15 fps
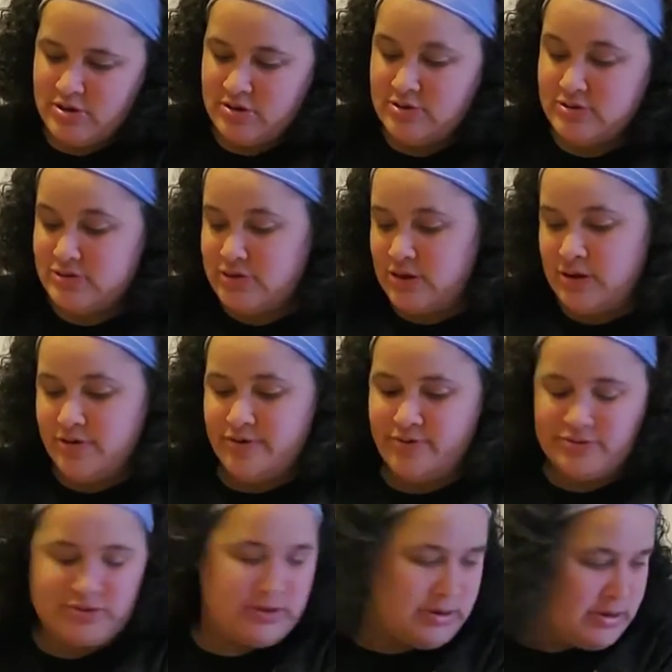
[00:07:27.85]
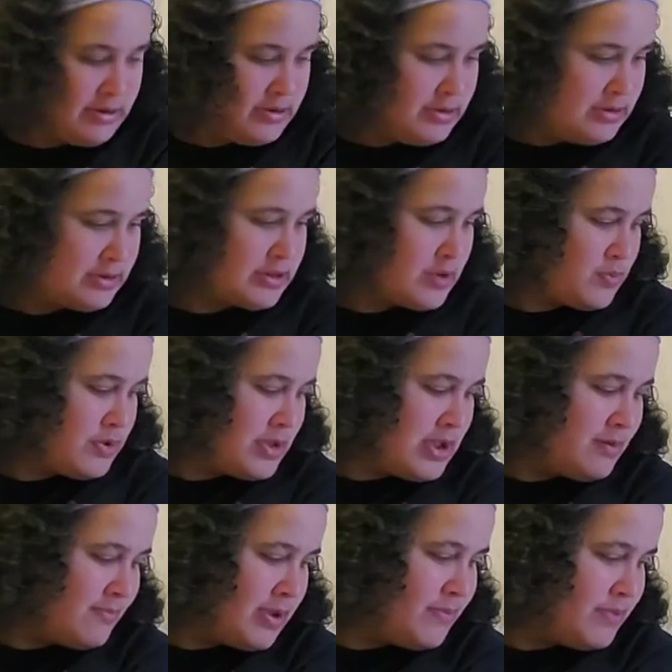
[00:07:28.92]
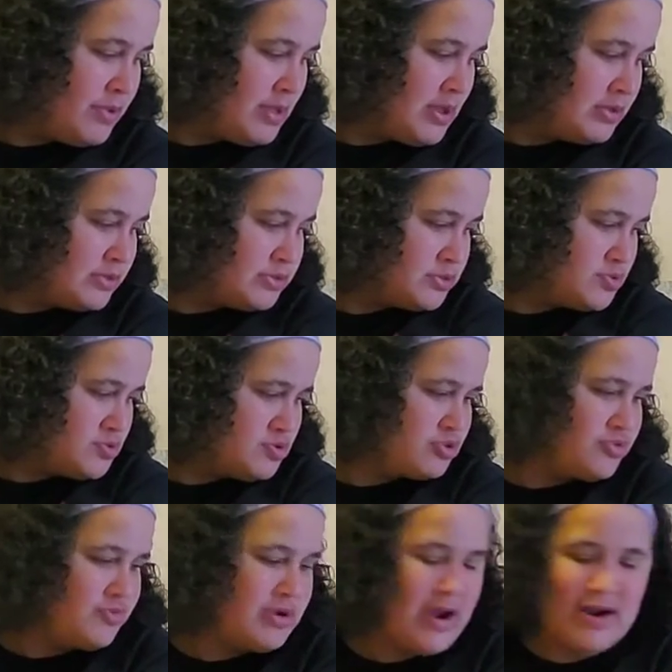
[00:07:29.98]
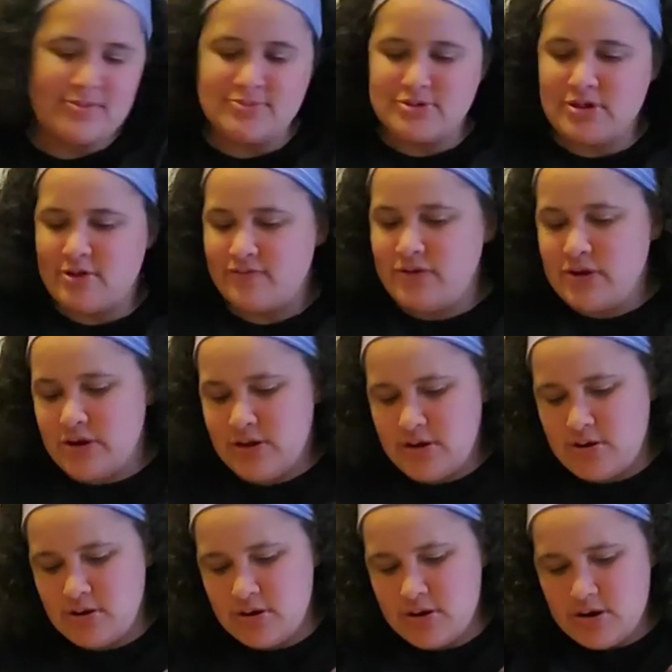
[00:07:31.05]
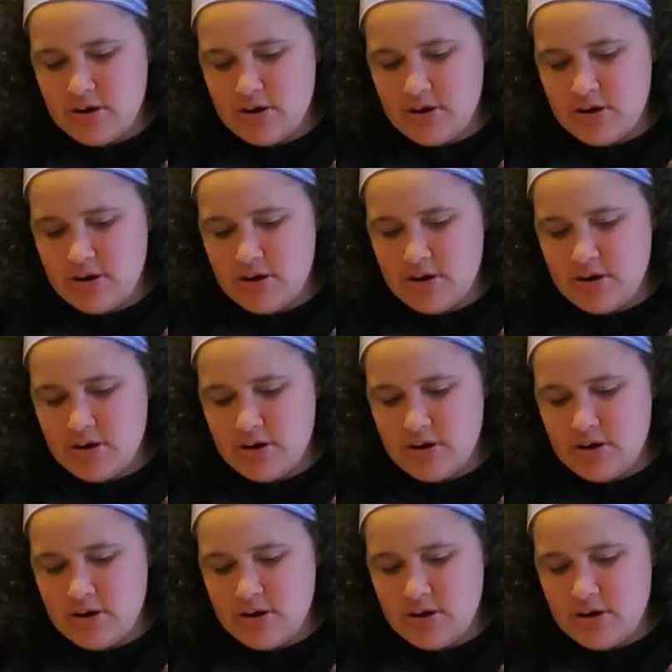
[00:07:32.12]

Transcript: this is interesting. Looks like you got maybe like two or three items left in here.